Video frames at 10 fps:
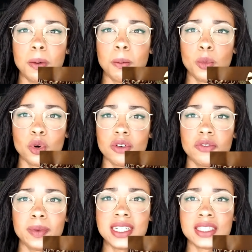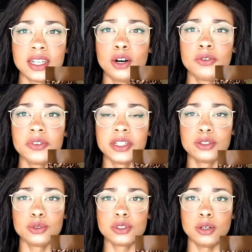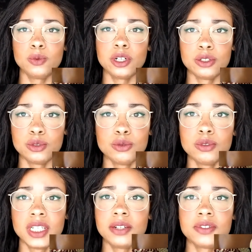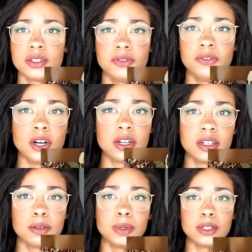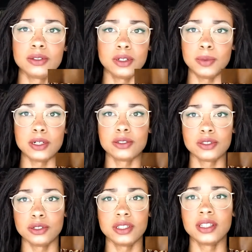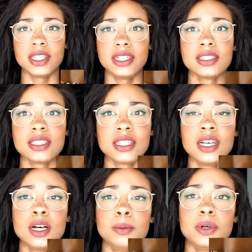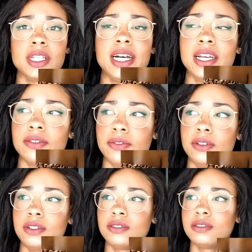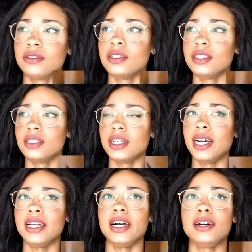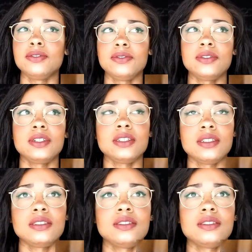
morph myself into someone who gives a fuck about about certain things but i have i have uh,